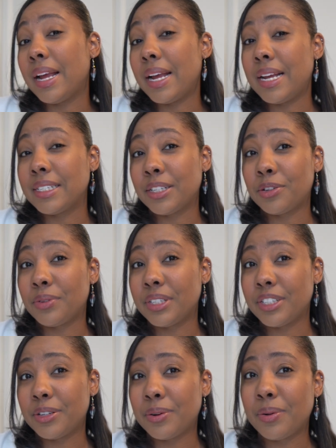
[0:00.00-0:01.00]
Is it
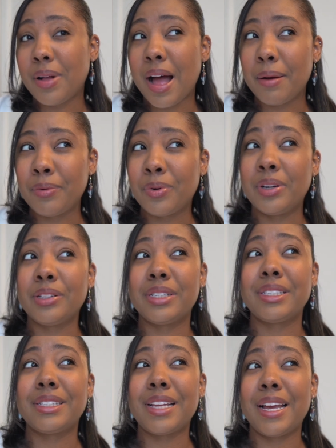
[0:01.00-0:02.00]
original? I'm going to
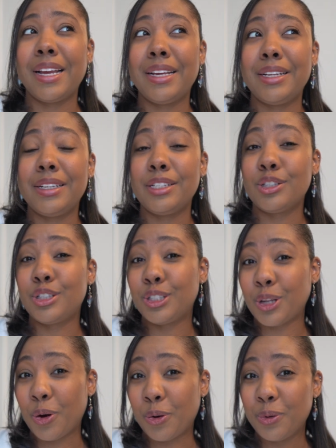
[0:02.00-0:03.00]
say
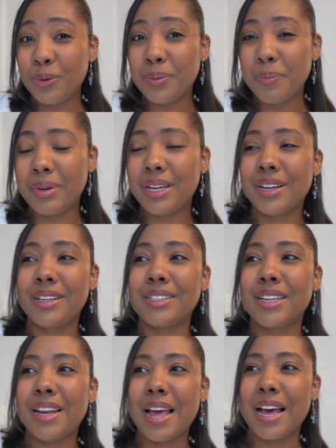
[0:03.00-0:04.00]
so, because
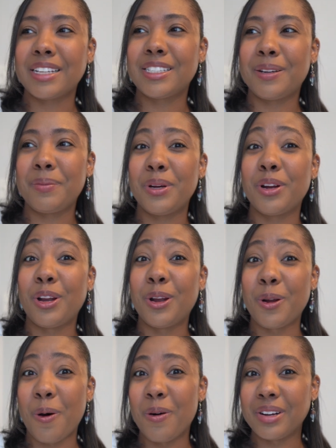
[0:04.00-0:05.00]
it lasted me a
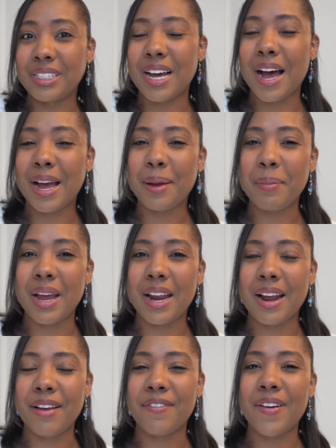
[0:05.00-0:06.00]
long time, and
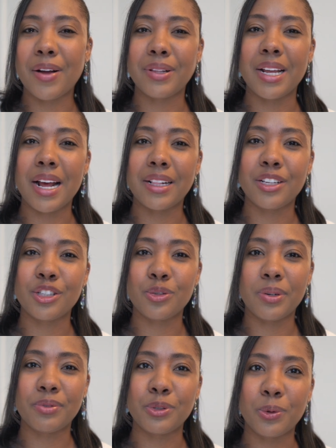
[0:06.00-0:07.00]
I found it at this
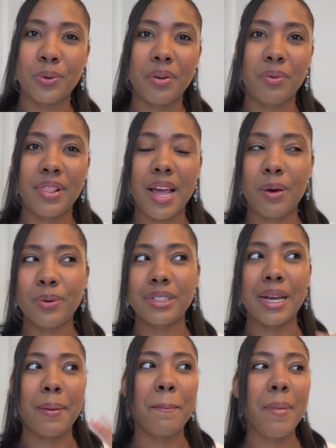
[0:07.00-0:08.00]
thrift store that was
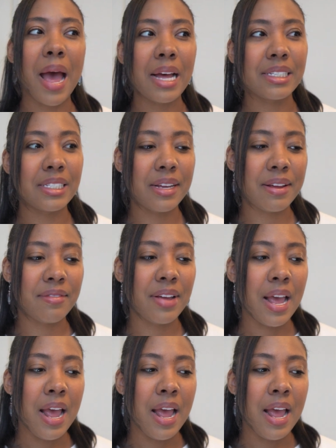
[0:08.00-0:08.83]
like massive,